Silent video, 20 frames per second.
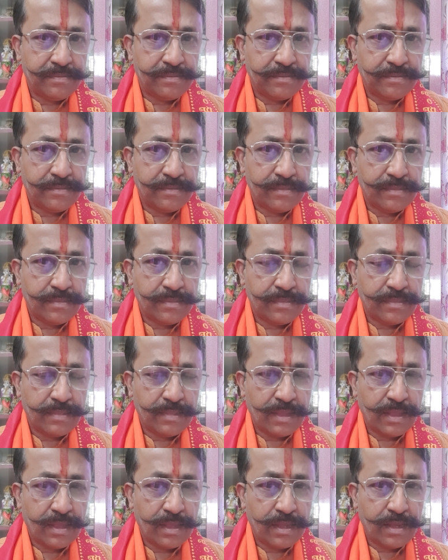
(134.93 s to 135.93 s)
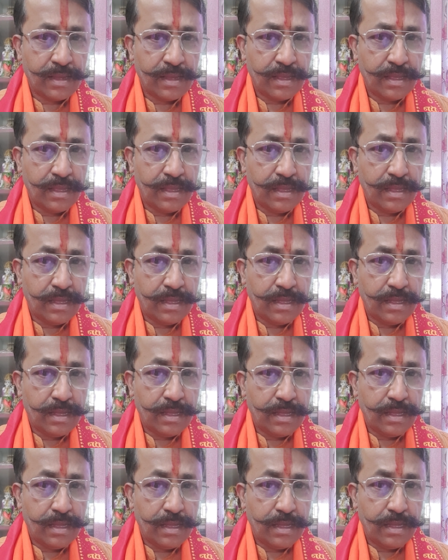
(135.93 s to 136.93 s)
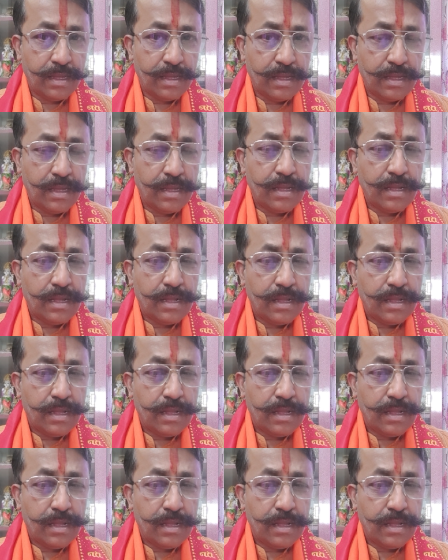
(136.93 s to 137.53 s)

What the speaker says: Nothing is said.